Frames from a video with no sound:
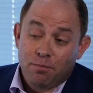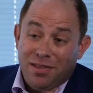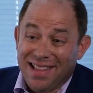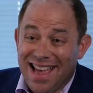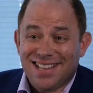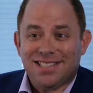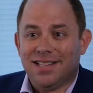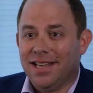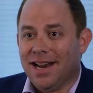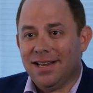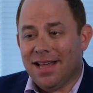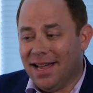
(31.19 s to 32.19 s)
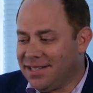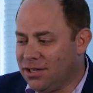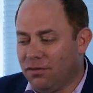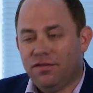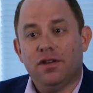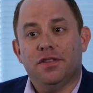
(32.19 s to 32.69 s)
Lastly, and I
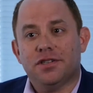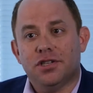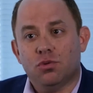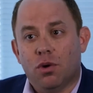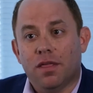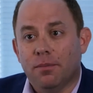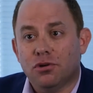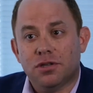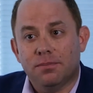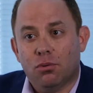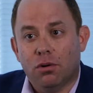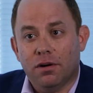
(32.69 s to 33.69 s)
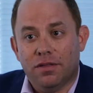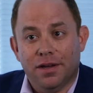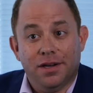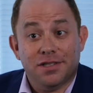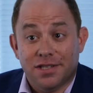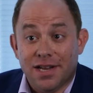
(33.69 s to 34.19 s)
still feel this is one of the most important
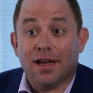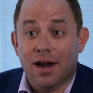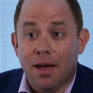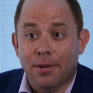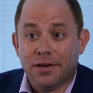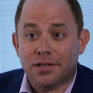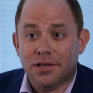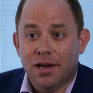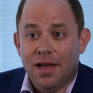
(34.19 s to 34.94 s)
things, is economics.